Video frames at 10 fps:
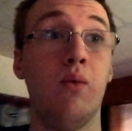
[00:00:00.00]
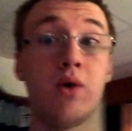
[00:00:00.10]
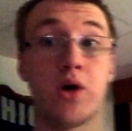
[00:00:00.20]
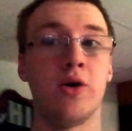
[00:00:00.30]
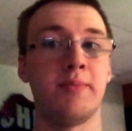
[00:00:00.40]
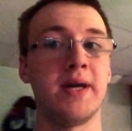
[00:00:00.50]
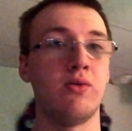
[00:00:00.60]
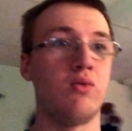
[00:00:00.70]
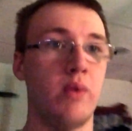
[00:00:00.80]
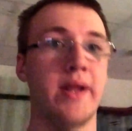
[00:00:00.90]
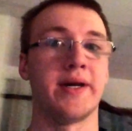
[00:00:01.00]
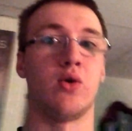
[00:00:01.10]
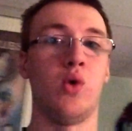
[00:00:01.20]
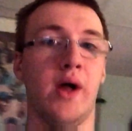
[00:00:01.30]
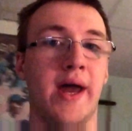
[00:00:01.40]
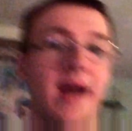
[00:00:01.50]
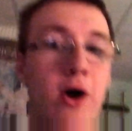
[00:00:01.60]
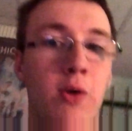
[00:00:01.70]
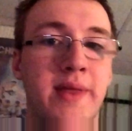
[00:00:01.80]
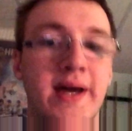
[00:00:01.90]
could be really cool, and I
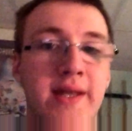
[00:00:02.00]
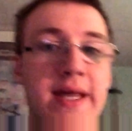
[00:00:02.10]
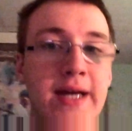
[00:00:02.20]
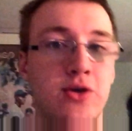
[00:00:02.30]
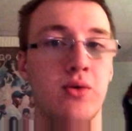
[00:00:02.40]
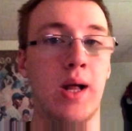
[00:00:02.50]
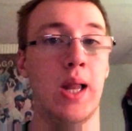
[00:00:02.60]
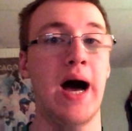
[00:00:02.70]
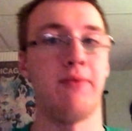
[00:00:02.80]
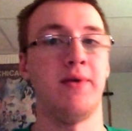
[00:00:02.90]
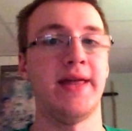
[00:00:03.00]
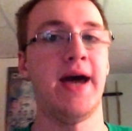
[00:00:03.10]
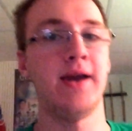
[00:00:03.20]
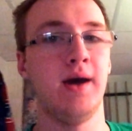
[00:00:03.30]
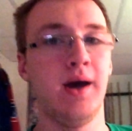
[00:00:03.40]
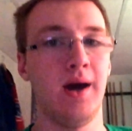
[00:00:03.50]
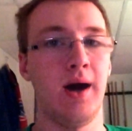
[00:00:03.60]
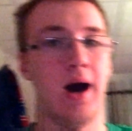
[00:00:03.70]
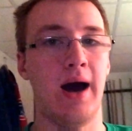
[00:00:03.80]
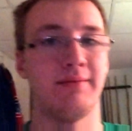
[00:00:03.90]
hope that they do a lot with that.
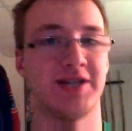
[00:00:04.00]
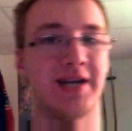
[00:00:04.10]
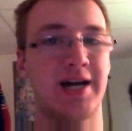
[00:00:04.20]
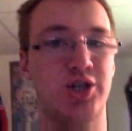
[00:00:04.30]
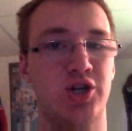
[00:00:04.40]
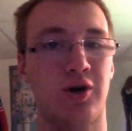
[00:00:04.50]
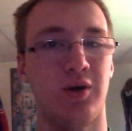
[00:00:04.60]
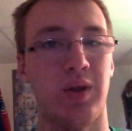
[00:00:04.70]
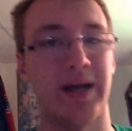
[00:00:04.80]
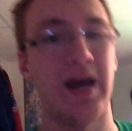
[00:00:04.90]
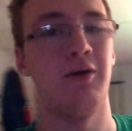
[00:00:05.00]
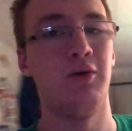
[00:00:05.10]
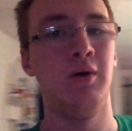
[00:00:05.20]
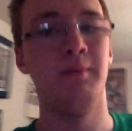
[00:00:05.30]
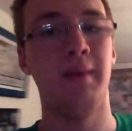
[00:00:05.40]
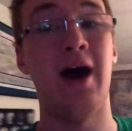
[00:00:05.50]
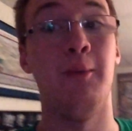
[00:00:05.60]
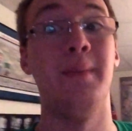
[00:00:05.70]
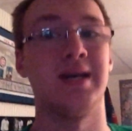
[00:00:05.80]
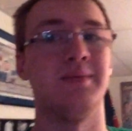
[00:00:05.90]
I'm just not sure like how
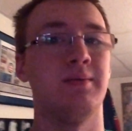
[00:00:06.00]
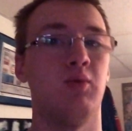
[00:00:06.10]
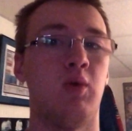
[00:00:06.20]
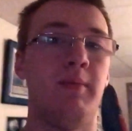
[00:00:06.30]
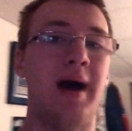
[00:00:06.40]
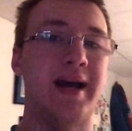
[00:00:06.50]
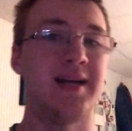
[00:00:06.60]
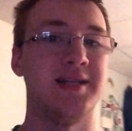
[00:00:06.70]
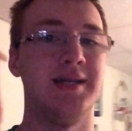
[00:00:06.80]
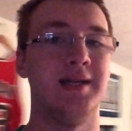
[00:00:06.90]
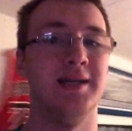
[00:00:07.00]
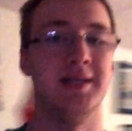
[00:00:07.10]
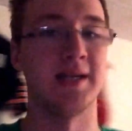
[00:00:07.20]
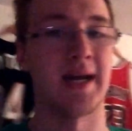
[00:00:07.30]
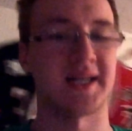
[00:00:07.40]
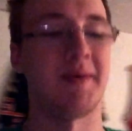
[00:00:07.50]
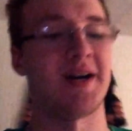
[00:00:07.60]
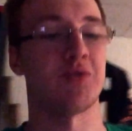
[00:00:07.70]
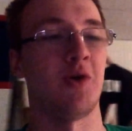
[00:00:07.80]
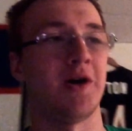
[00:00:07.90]
many people will buy it because it is an
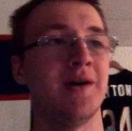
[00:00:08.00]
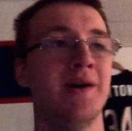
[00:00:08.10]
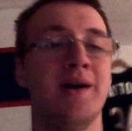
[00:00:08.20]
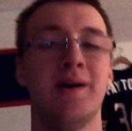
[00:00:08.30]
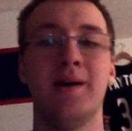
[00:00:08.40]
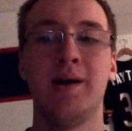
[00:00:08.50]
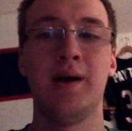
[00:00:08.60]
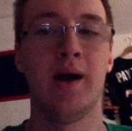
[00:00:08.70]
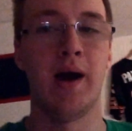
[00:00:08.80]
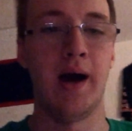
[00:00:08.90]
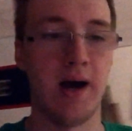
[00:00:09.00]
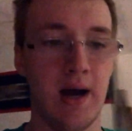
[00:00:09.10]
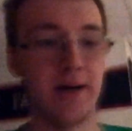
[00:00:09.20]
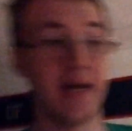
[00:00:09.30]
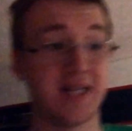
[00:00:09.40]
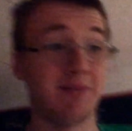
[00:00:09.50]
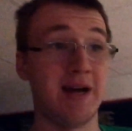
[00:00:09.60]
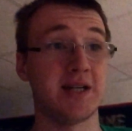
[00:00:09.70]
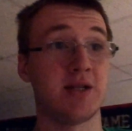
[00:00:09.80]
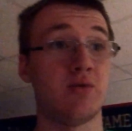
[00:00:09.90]
Xbox One. Next
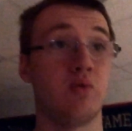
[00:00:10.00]
best